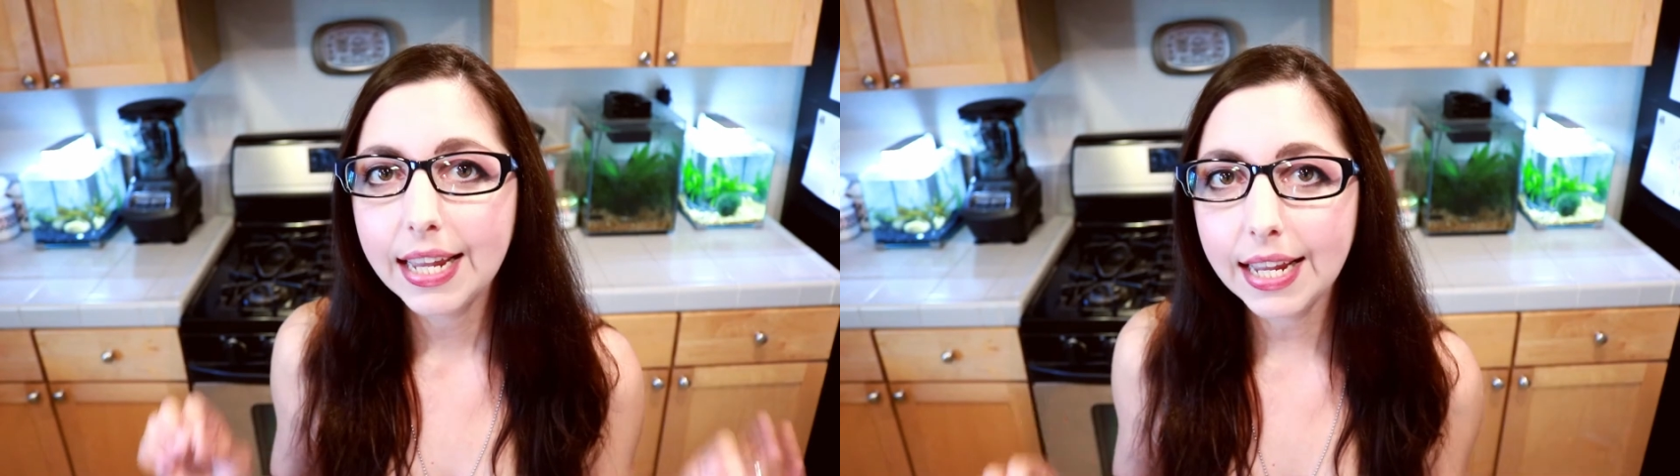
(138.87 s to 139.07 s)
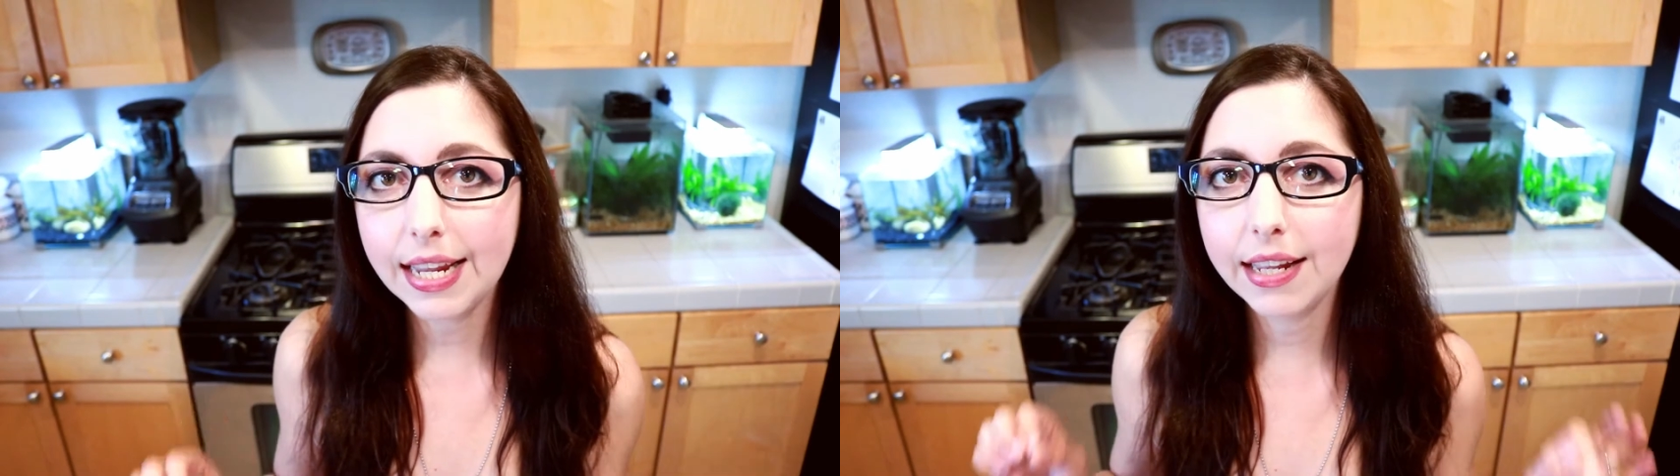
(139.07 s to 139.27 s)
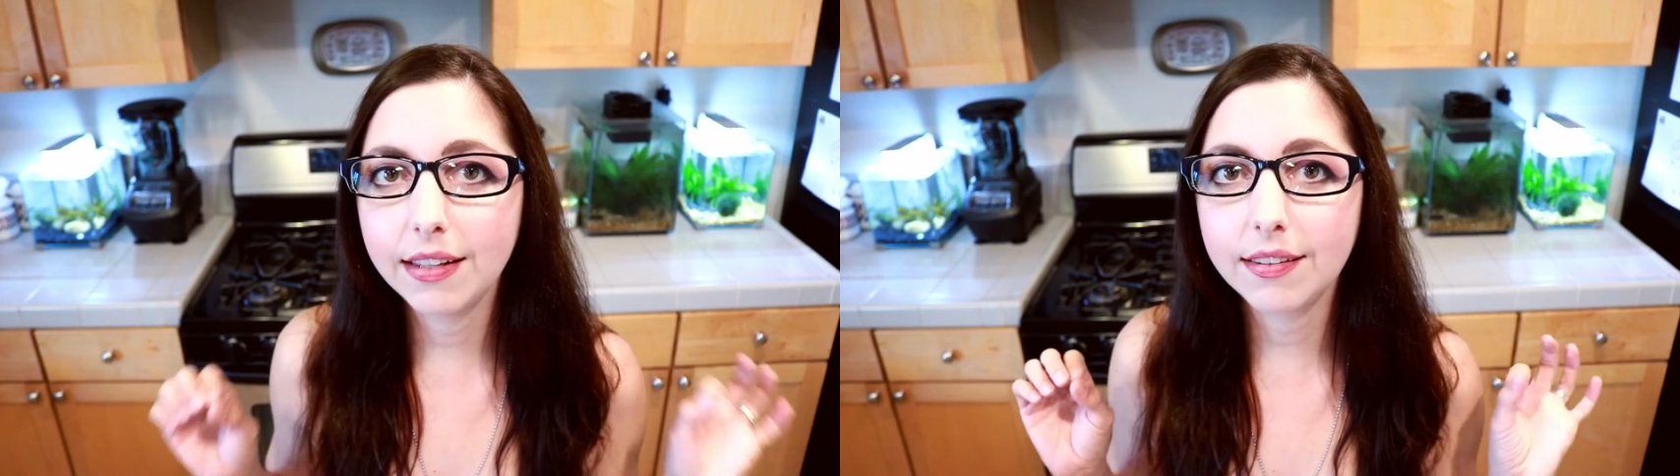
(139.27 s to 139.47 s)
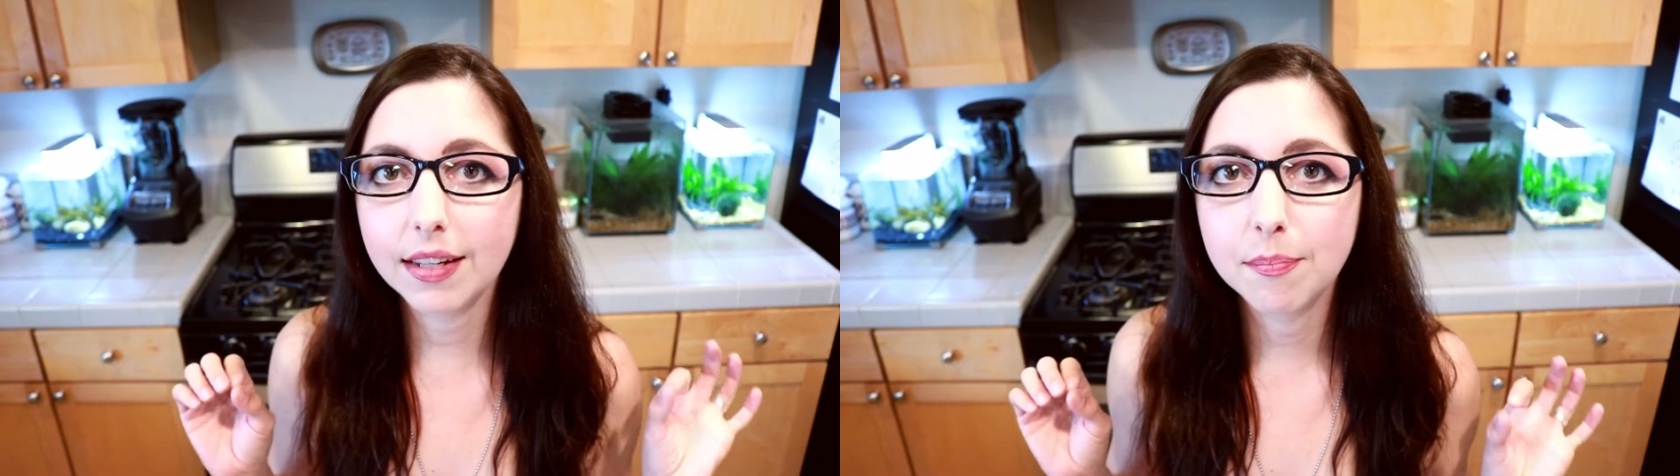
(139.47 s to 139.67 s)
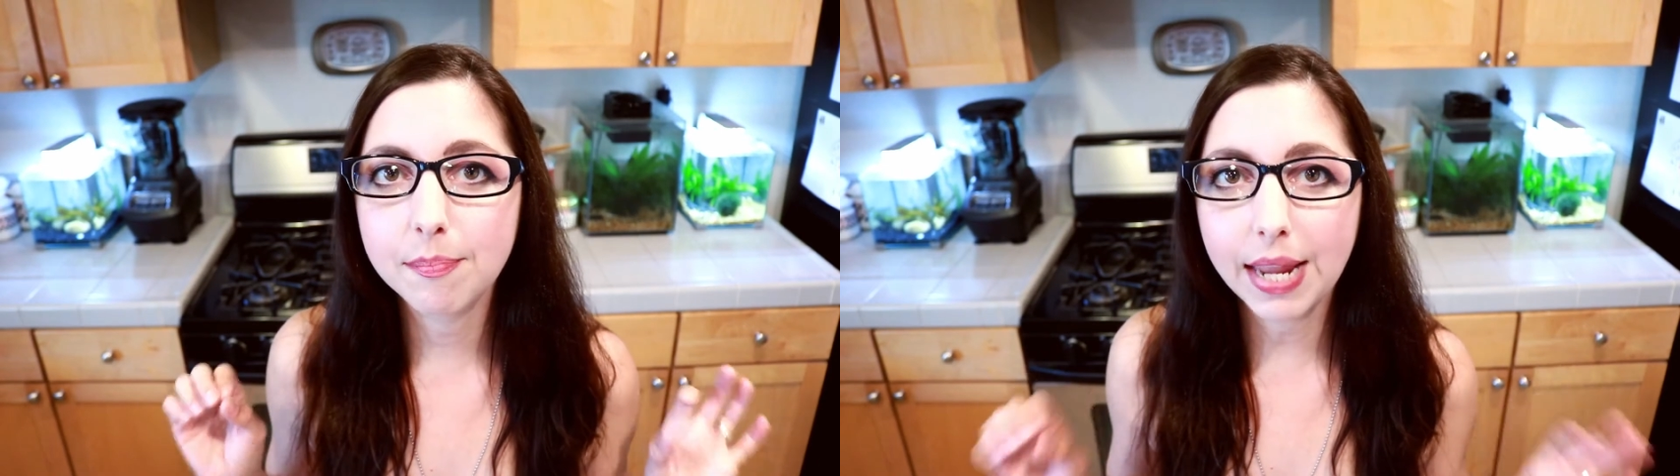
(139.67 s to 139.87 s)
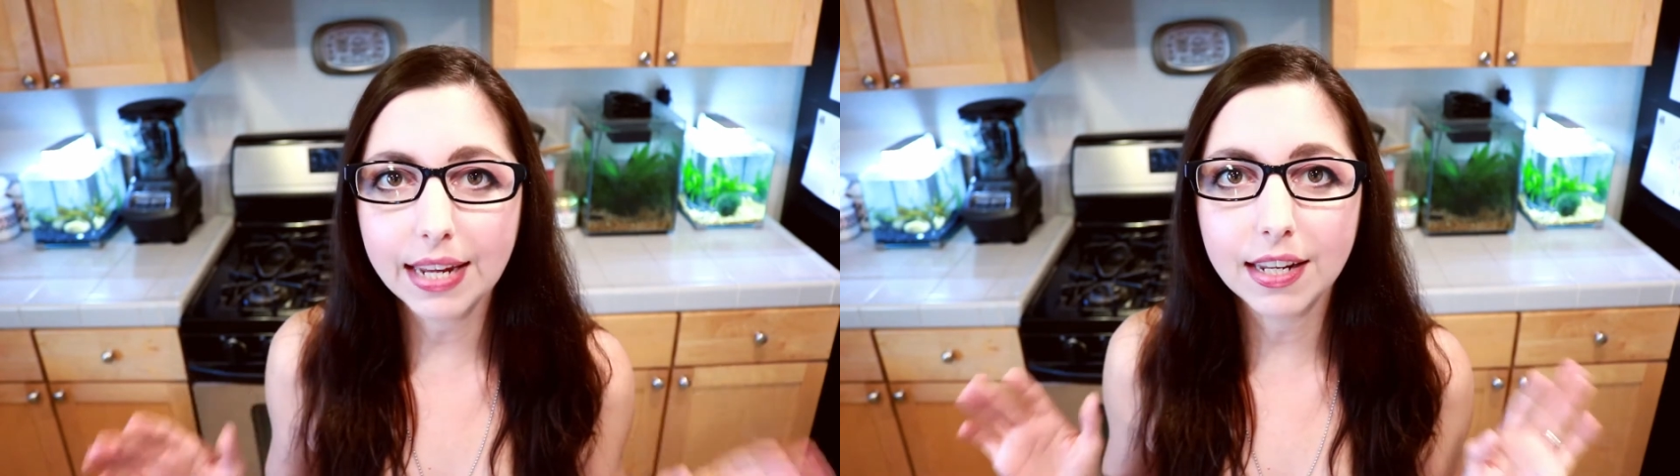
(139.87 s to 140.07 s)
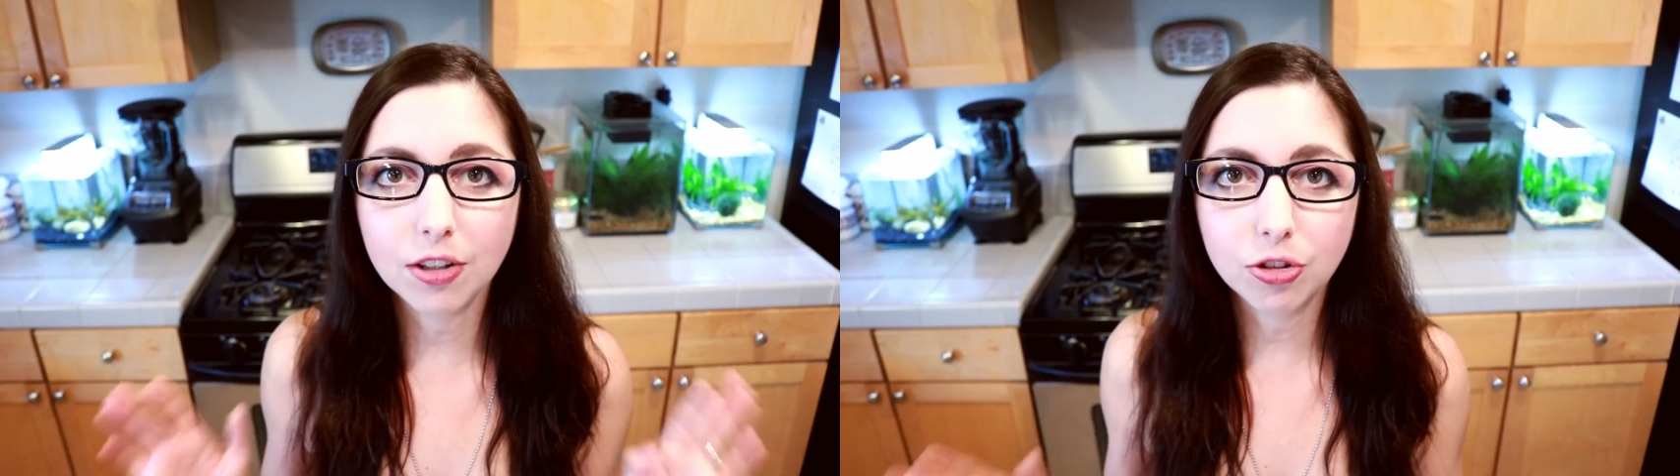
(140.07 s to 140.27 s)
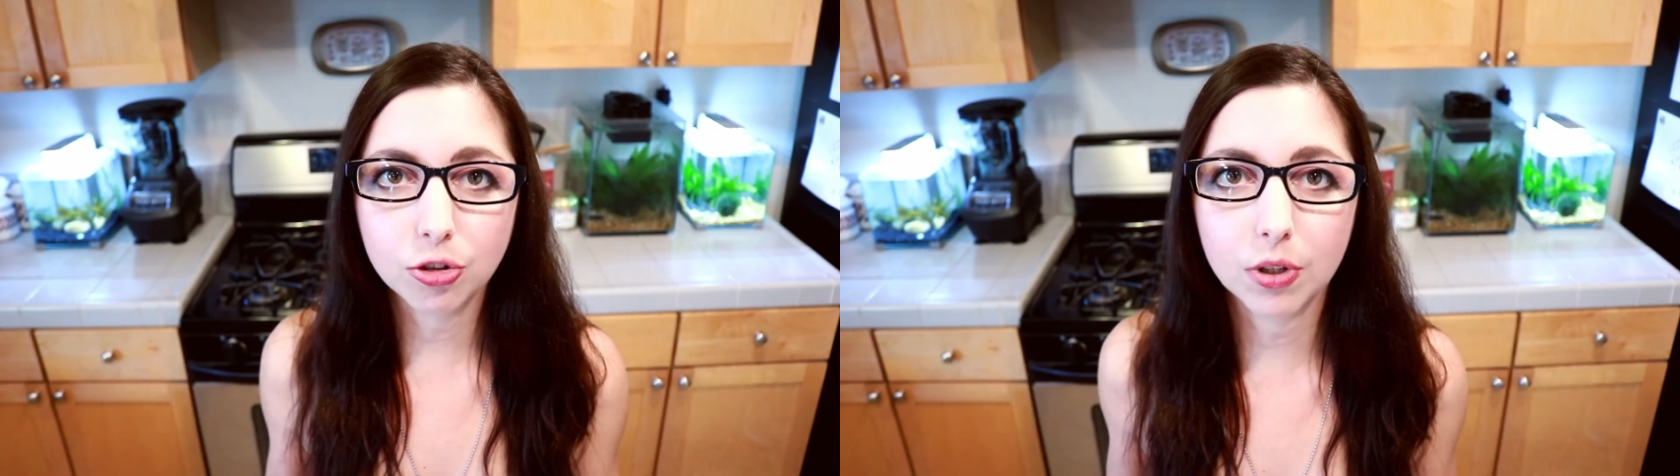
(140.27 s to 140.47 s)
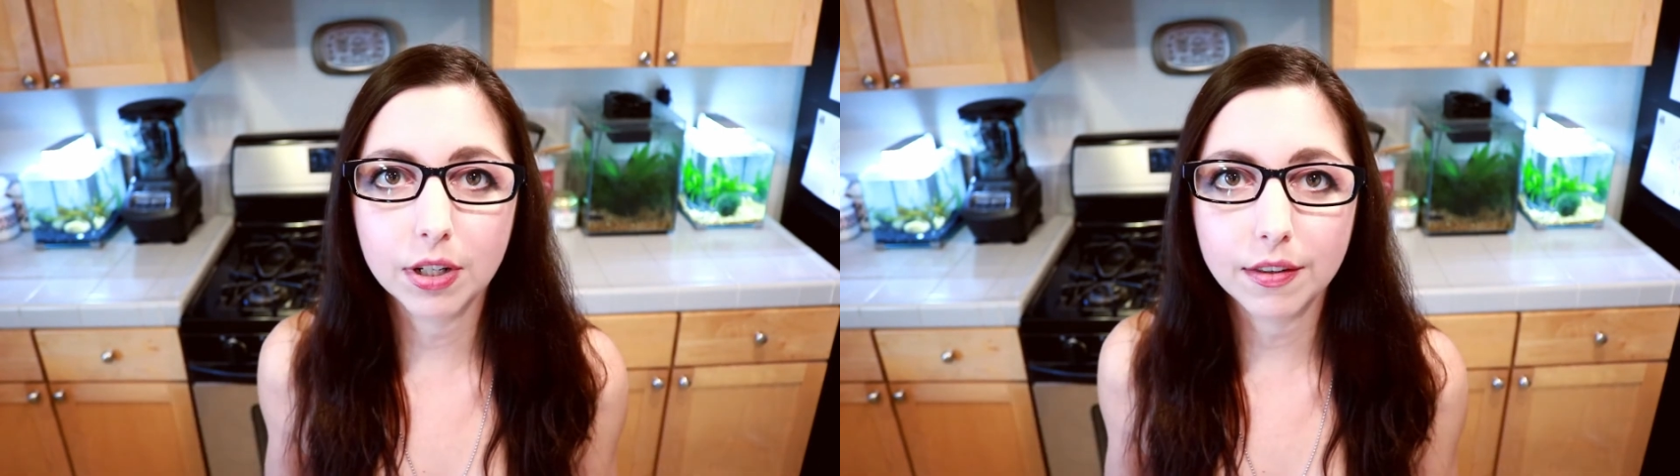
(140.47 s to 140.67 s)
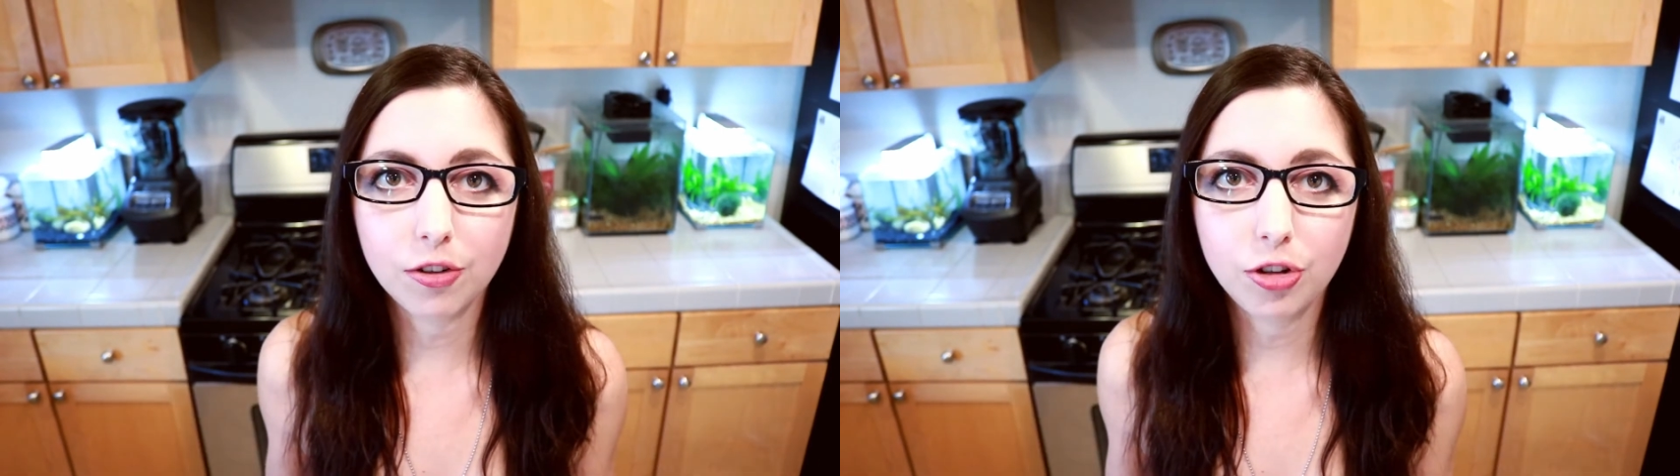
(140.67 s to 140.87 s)
is making
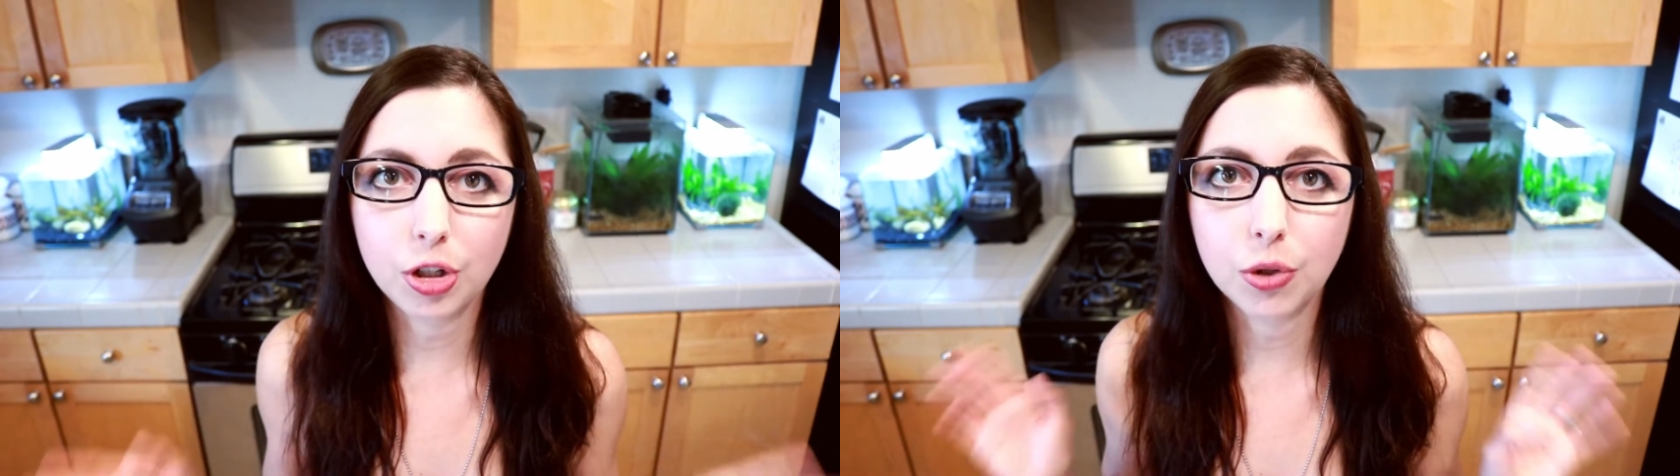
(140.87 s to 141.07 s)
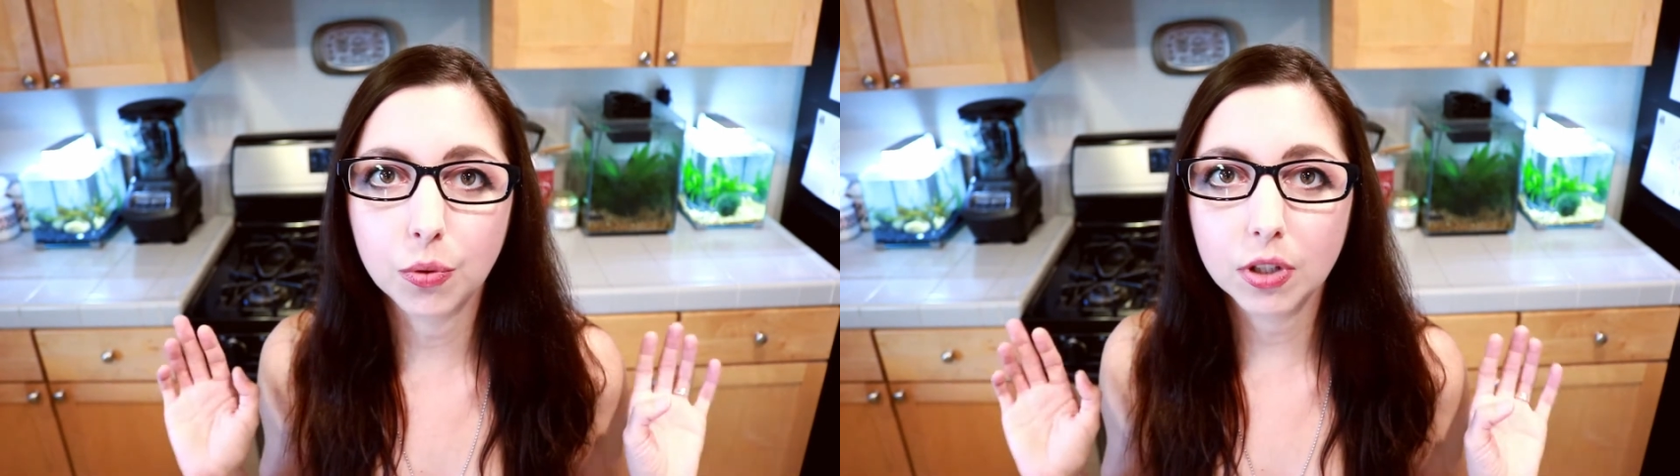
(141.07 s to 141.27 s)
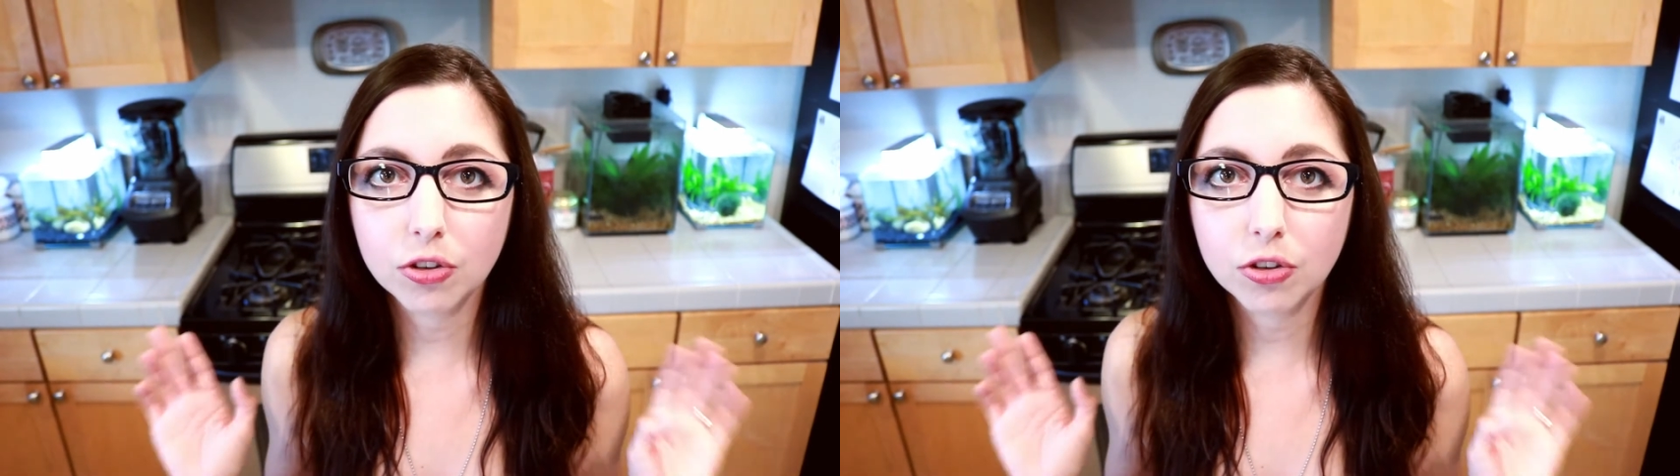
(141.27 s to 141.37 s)
sure that you